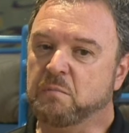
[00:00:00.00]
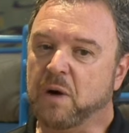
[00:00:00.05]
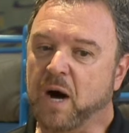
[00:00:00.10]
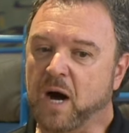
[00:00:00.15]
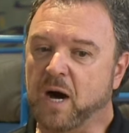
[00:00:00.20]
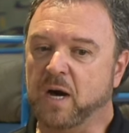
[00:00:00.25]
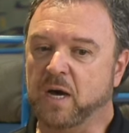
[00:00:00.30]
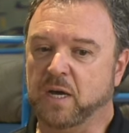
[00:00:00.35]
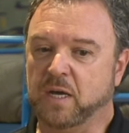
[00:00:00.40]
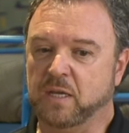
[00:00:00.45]

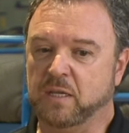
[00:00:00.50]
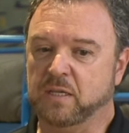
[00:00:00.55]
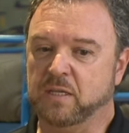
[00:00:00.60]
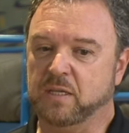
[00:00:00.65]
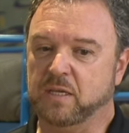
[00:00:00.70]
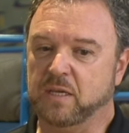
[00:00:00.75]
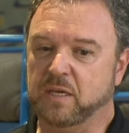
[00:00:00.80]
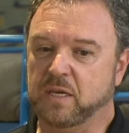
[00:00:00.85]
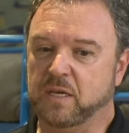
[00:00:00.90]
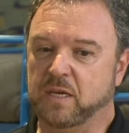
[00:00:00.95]

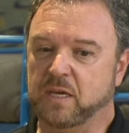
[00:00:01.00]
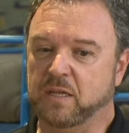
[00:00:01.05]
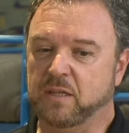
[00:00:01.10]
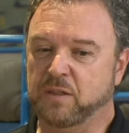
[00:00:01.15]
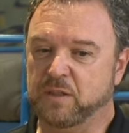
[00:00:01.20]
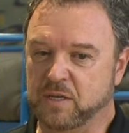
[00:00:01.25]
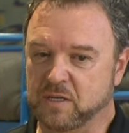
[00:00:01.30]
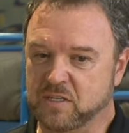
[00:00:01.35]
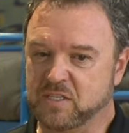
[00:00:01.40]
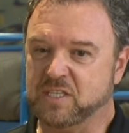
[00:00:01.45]
mind,
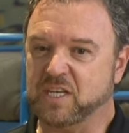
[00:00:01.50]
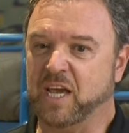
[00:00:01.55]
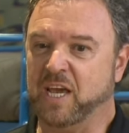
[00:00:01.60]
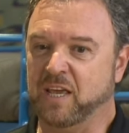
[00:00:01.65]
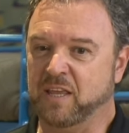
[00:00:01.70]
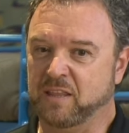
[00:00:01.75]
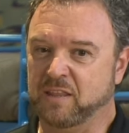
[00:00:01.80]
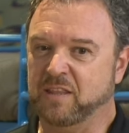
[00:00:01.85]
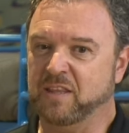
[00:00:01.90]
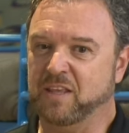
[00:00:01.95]
they're
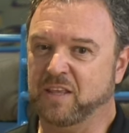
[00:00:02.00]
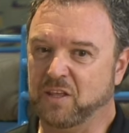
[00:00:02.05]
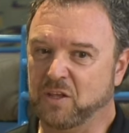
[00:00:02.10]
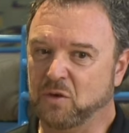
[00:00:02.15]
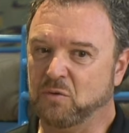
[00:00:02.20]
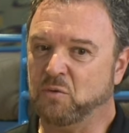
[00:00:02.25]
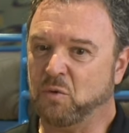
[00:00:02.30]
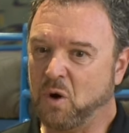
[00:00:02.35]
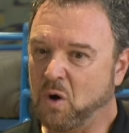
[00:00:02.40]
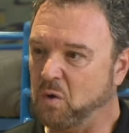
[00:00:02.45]
saying,
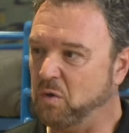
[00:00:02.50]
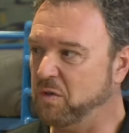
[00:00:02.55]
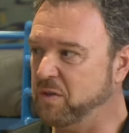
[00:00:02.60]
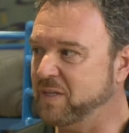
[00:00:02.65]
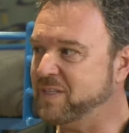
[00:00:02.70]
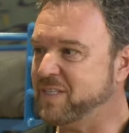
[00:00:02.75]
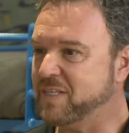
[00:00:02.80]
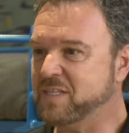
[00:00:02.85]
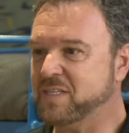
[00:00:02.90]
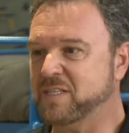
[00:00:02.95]
oh,
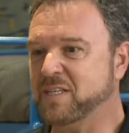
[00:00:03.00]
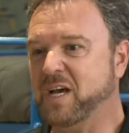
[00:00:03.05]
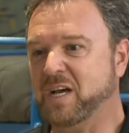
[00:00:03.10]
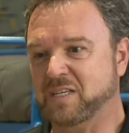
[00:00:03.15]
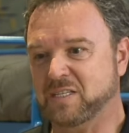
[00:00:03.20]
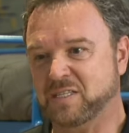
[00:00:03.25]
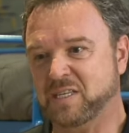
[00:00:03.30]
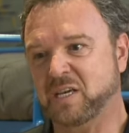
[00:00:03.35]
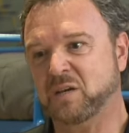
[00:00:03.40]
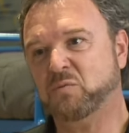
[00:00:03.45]
this is
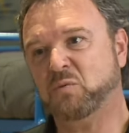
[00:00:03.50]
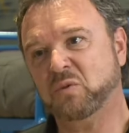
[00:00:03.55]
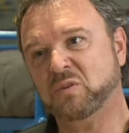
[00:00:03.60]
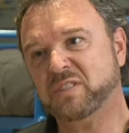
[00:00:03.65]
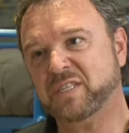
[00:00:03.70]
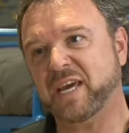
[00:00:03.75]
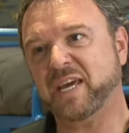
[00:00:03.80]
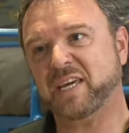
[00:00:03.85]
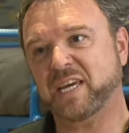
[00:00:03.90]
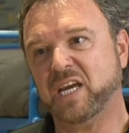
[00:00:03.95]
nice, they will
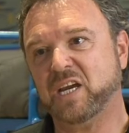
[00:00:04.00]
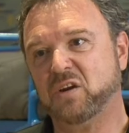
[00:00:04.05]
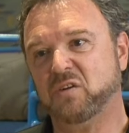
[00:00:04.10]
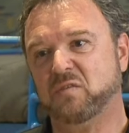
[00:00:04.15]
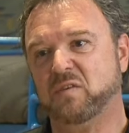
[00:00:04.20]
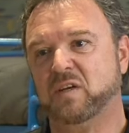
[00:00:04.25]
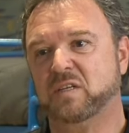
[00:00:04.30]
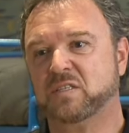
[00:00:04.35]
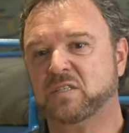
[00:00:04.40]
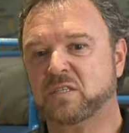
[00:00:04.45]
take care of
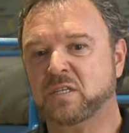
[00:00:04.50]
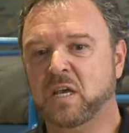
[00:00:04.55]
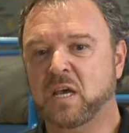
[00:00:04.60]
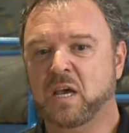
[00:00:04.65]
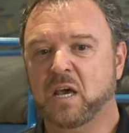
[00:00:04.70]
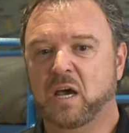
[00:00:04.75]
us.